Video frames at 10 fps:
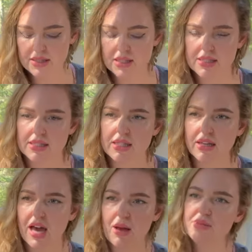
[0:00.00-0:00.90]
the Six of
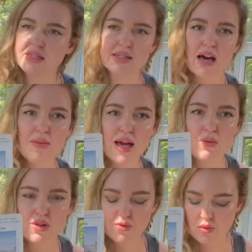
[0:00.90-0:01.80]
Cups is coming out
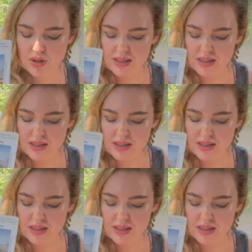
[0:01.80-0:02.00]
with a Fool.